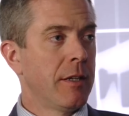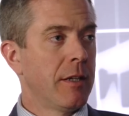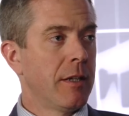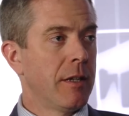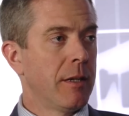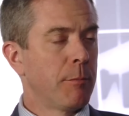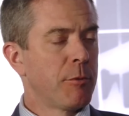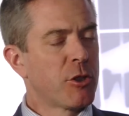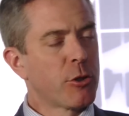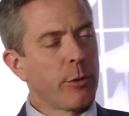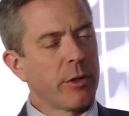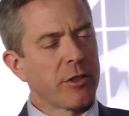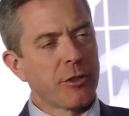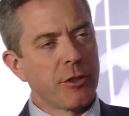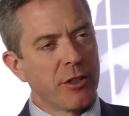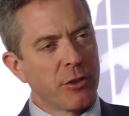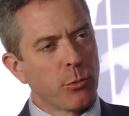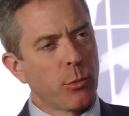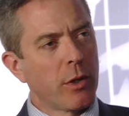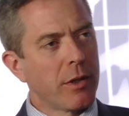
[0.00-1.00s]
But your
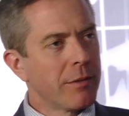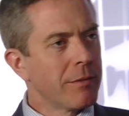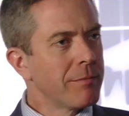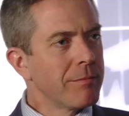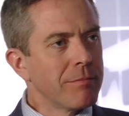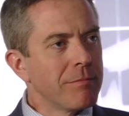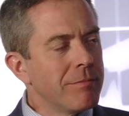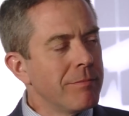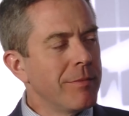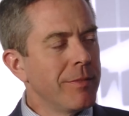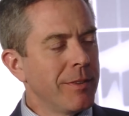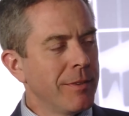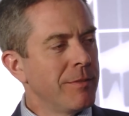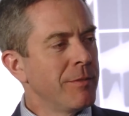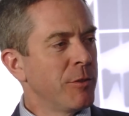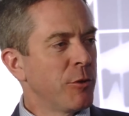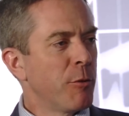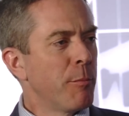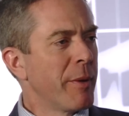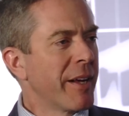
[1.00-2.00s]
question is what
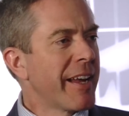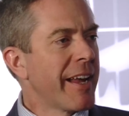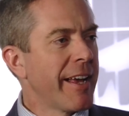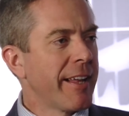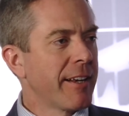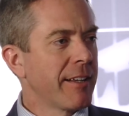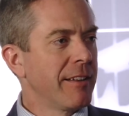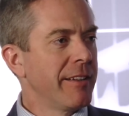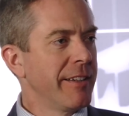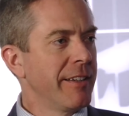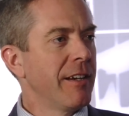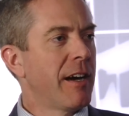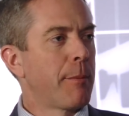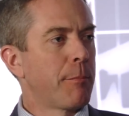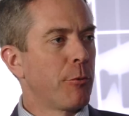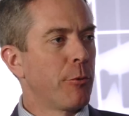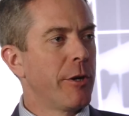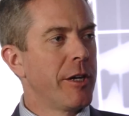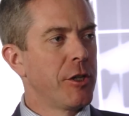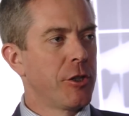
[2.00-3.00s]
sort of mechanically,
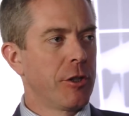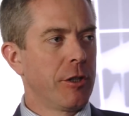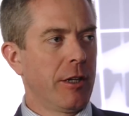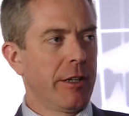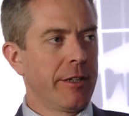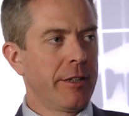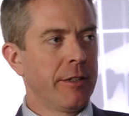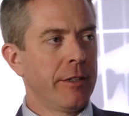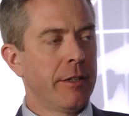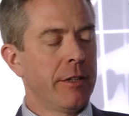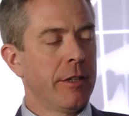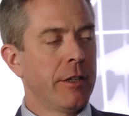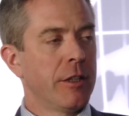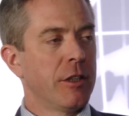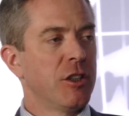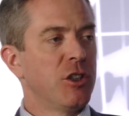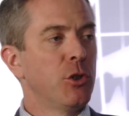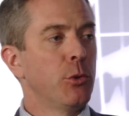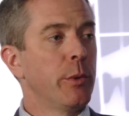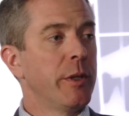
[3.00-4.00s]
operationally,
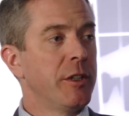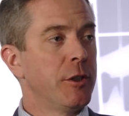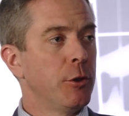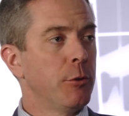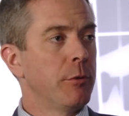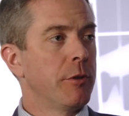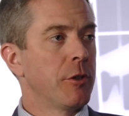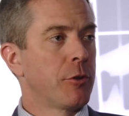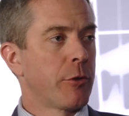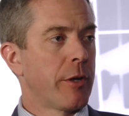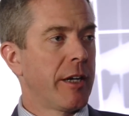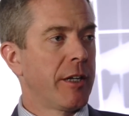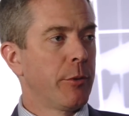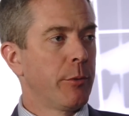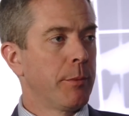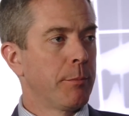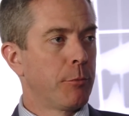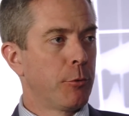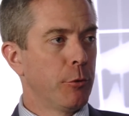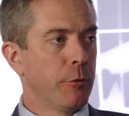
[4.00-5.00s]
do we do to try
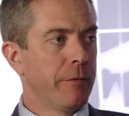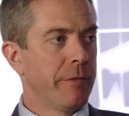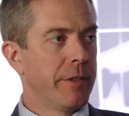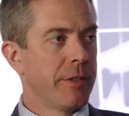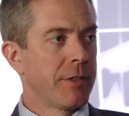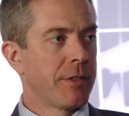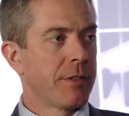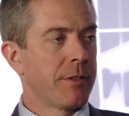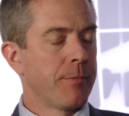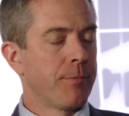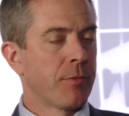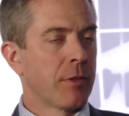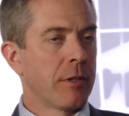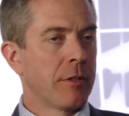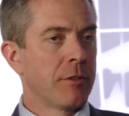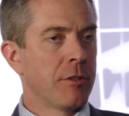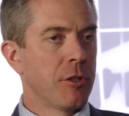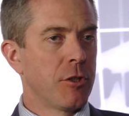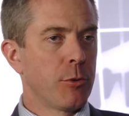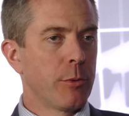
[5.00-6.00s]
to improve this
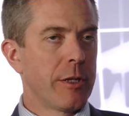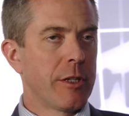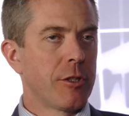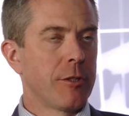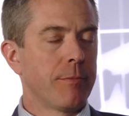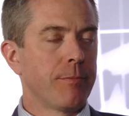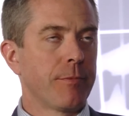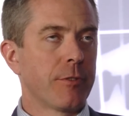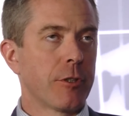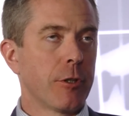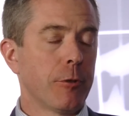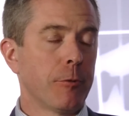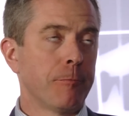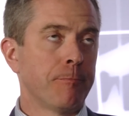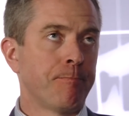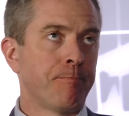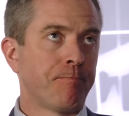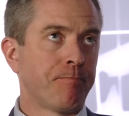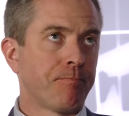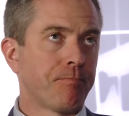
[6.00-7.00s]
right. situation? So
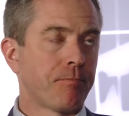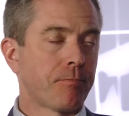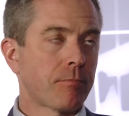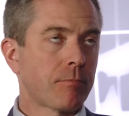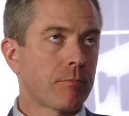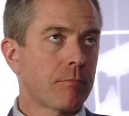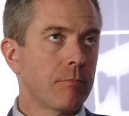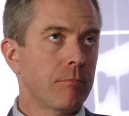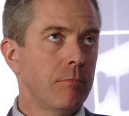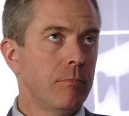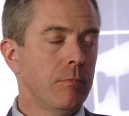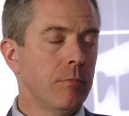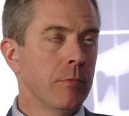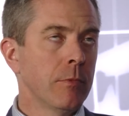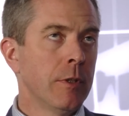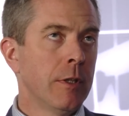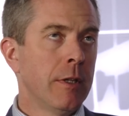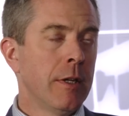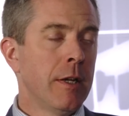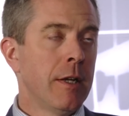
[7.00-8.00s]

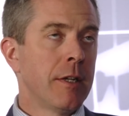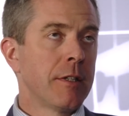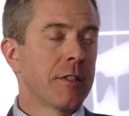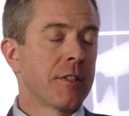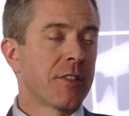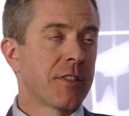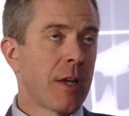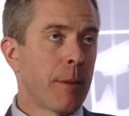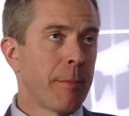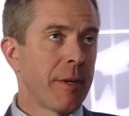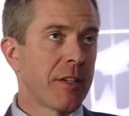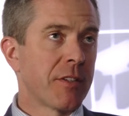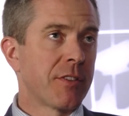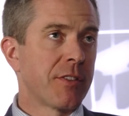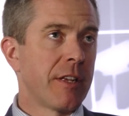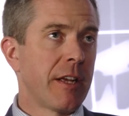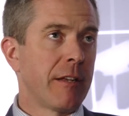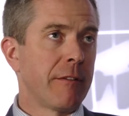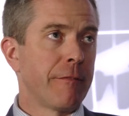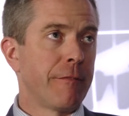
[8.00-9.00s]
to some
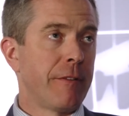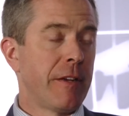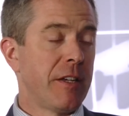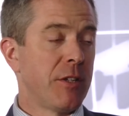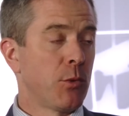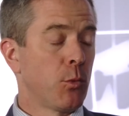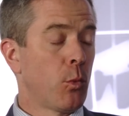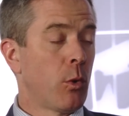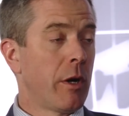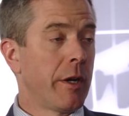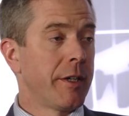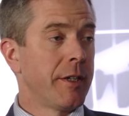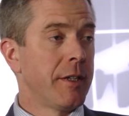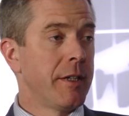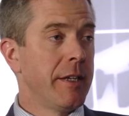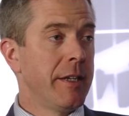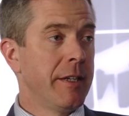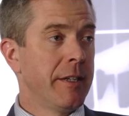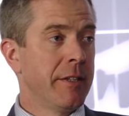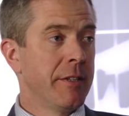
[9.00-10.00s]
extent, phase
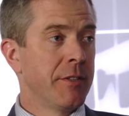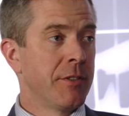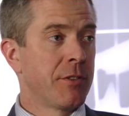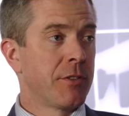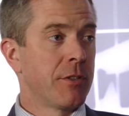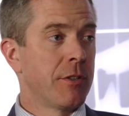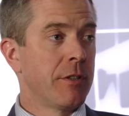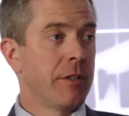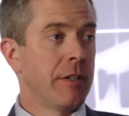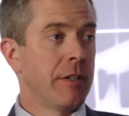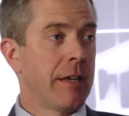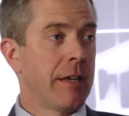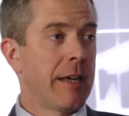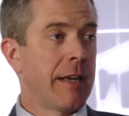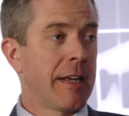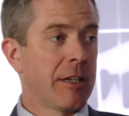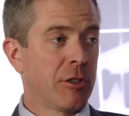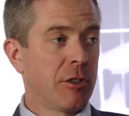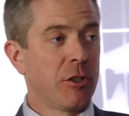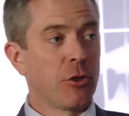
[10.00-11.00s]
one is
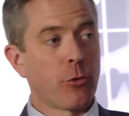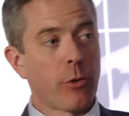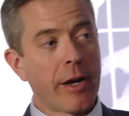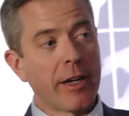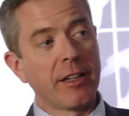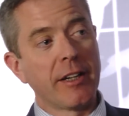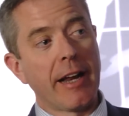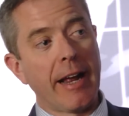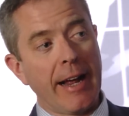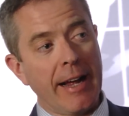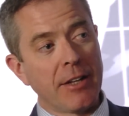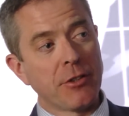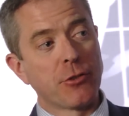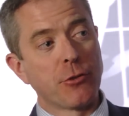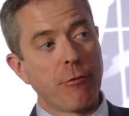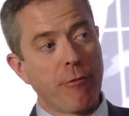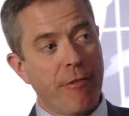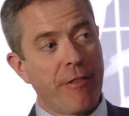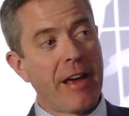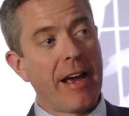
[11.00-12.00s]
actually trying to
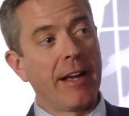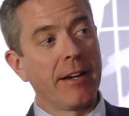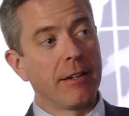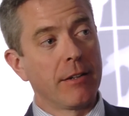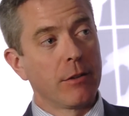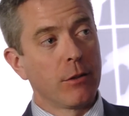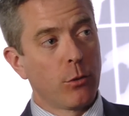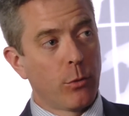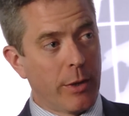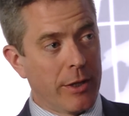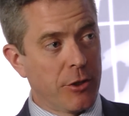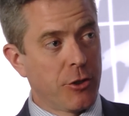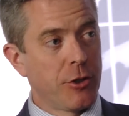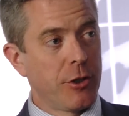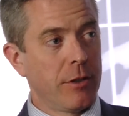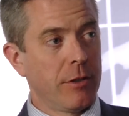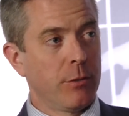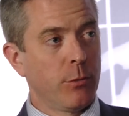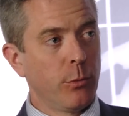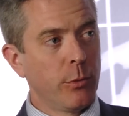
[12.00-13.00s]
answer that
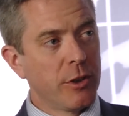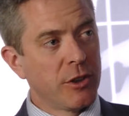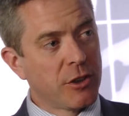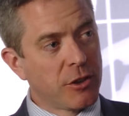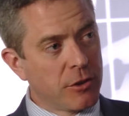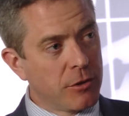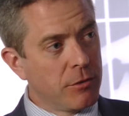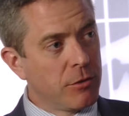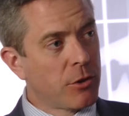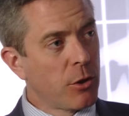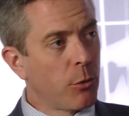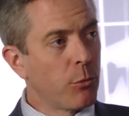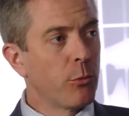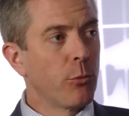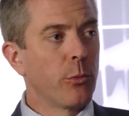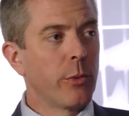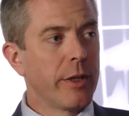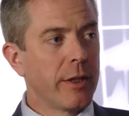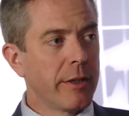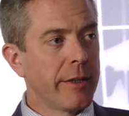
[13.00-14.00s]
question. We
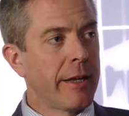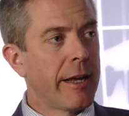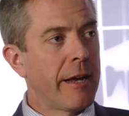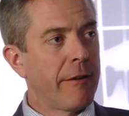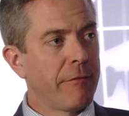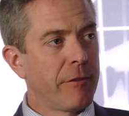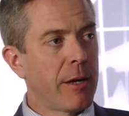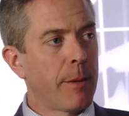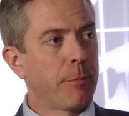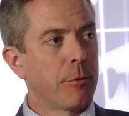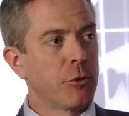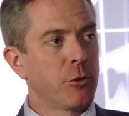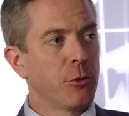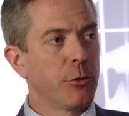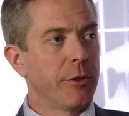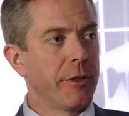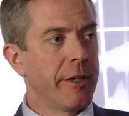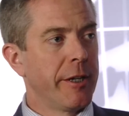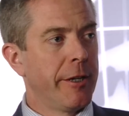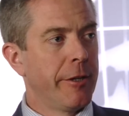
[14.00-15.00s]
don't really have the
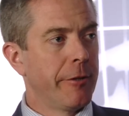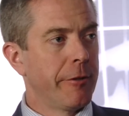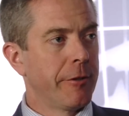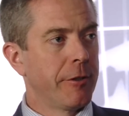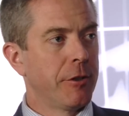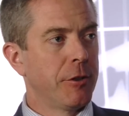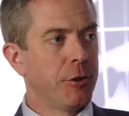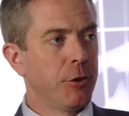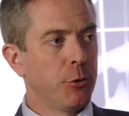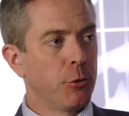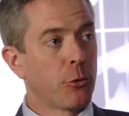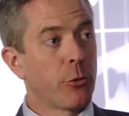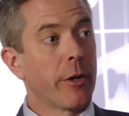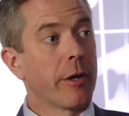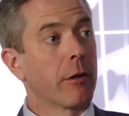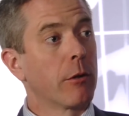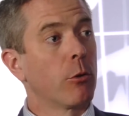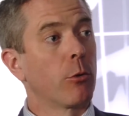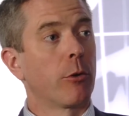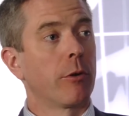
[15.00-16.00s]
opportunity here to do
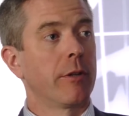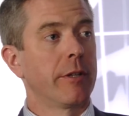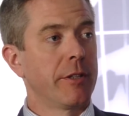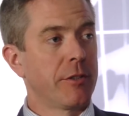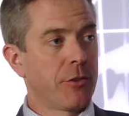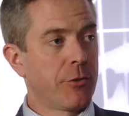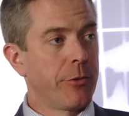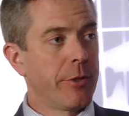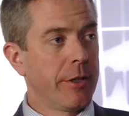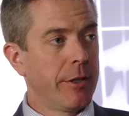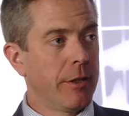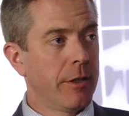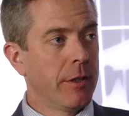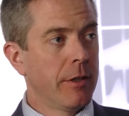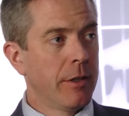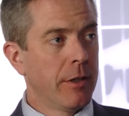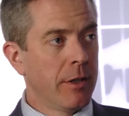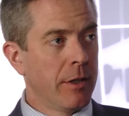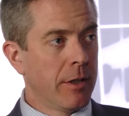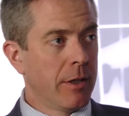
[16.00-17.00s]
critical oral history,
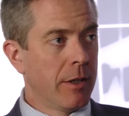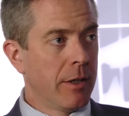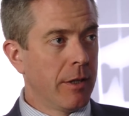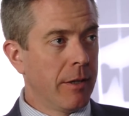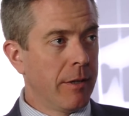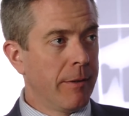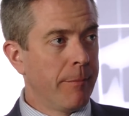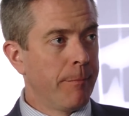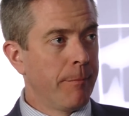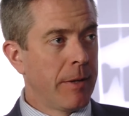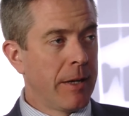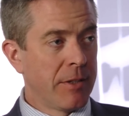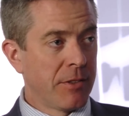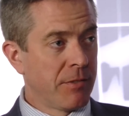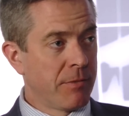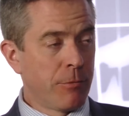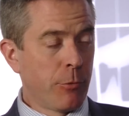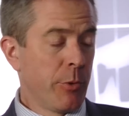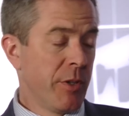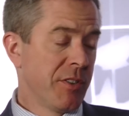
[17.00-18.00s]
right.
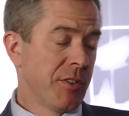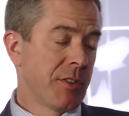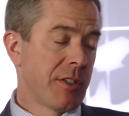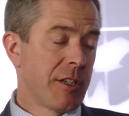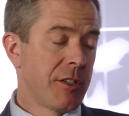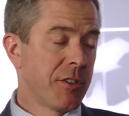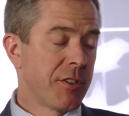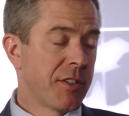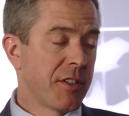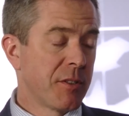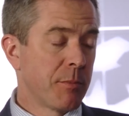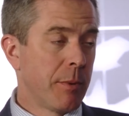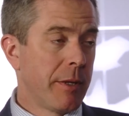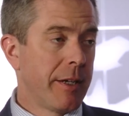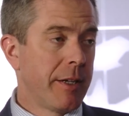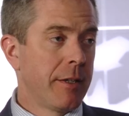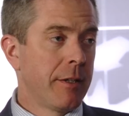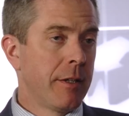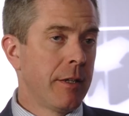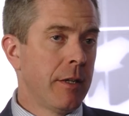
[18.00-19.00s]
As for reasons I just
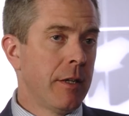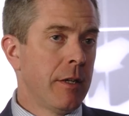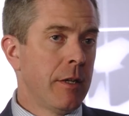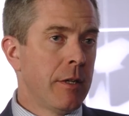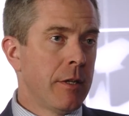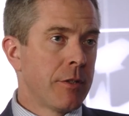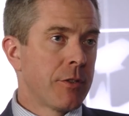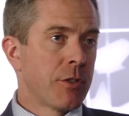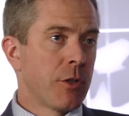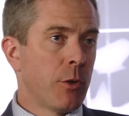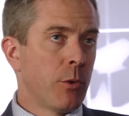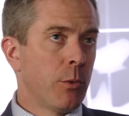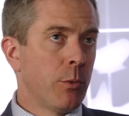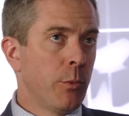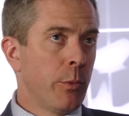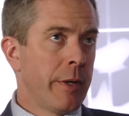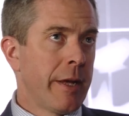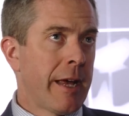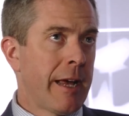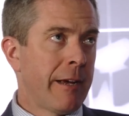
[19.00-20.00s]
explained. So
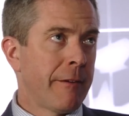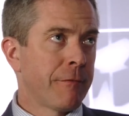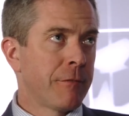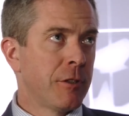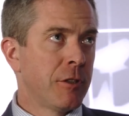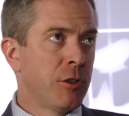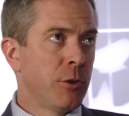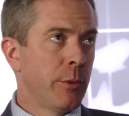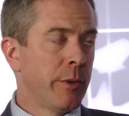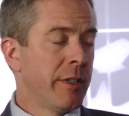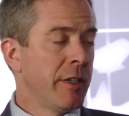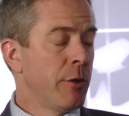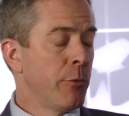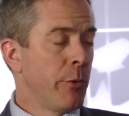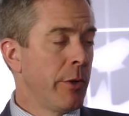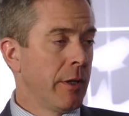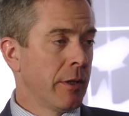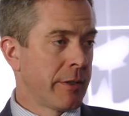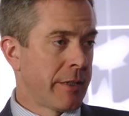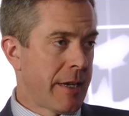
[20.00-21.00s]
we have to do it in
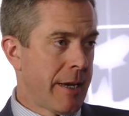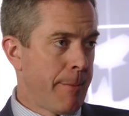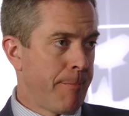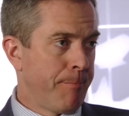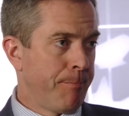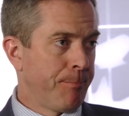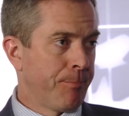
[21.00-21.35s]
real time.